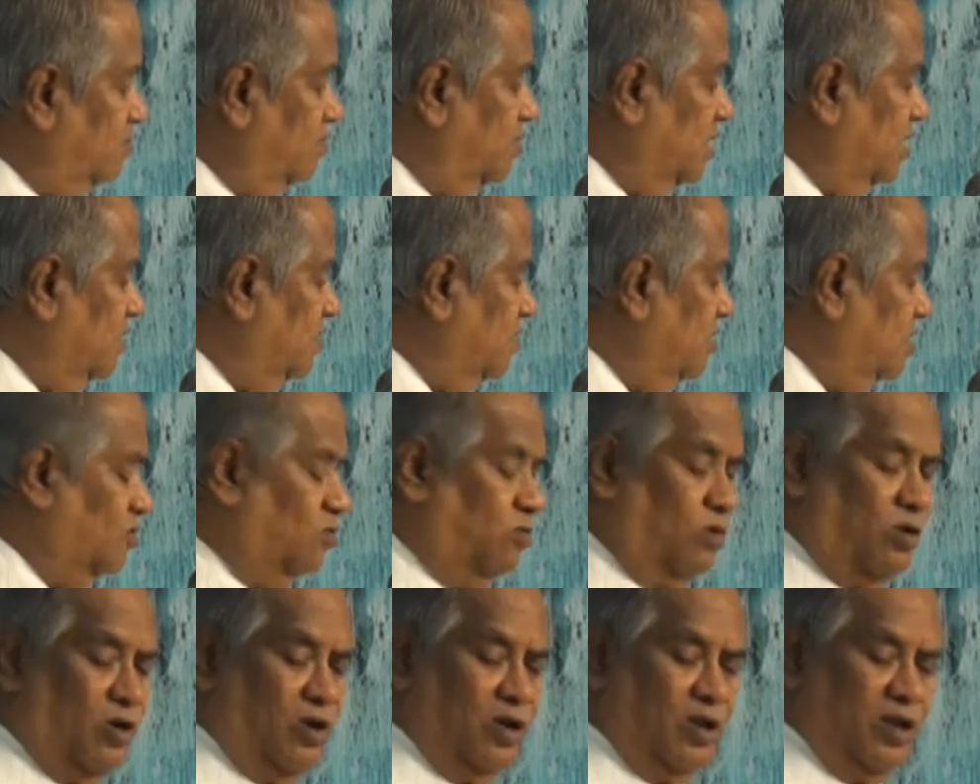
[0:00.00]
Between the
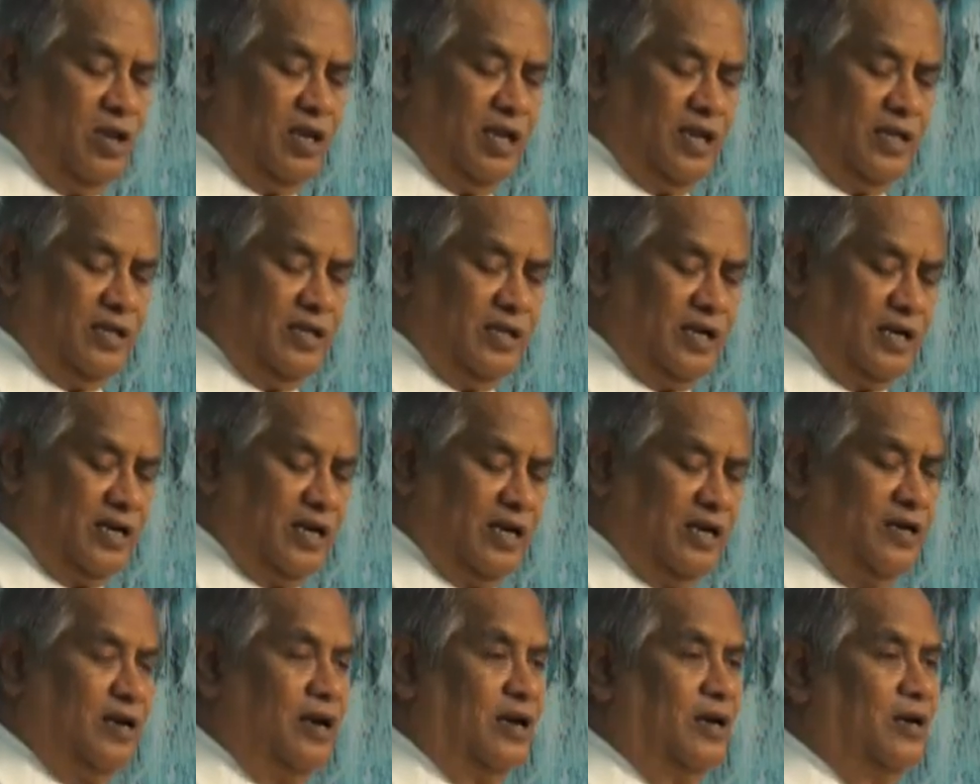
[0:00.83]
wall and the
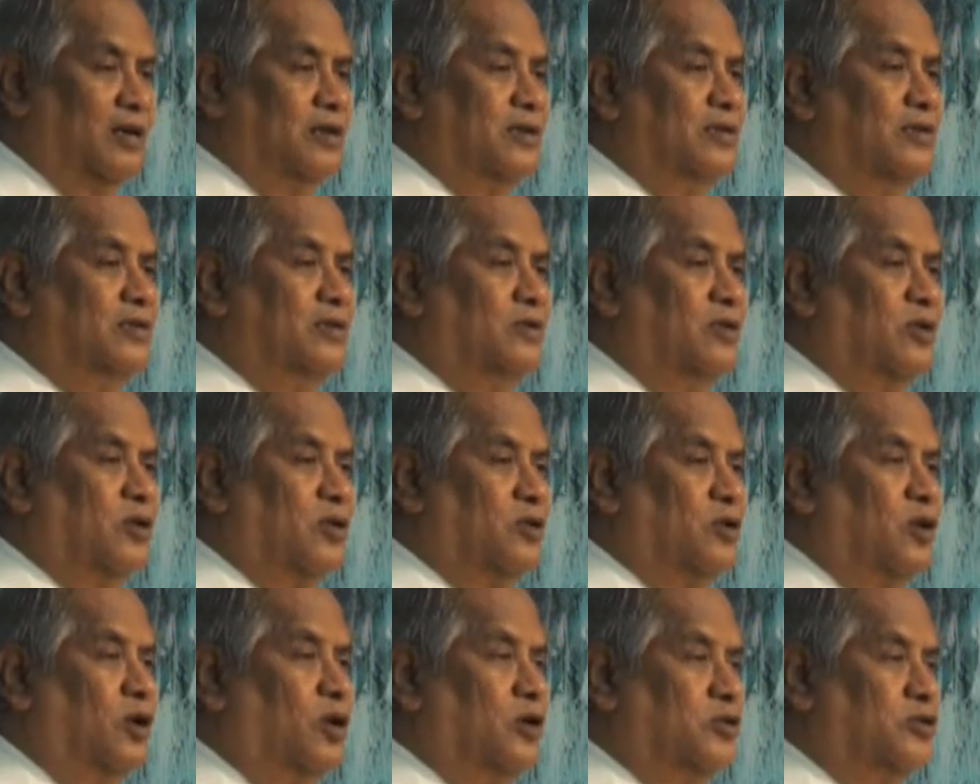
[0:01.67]
cuttle, your
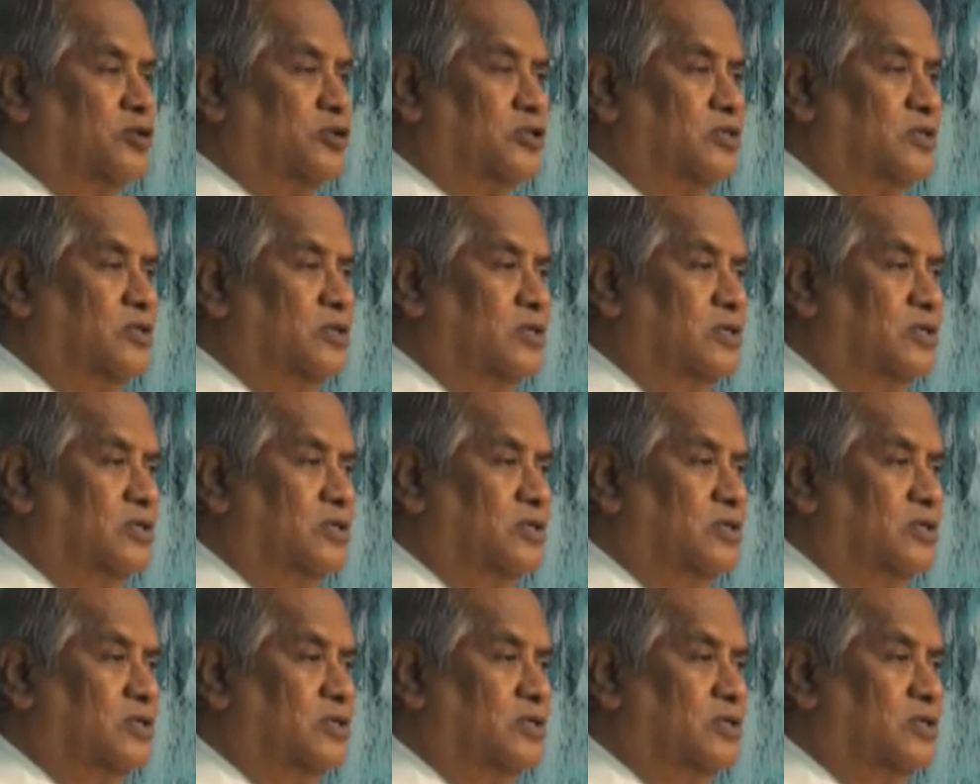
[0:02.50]
cot,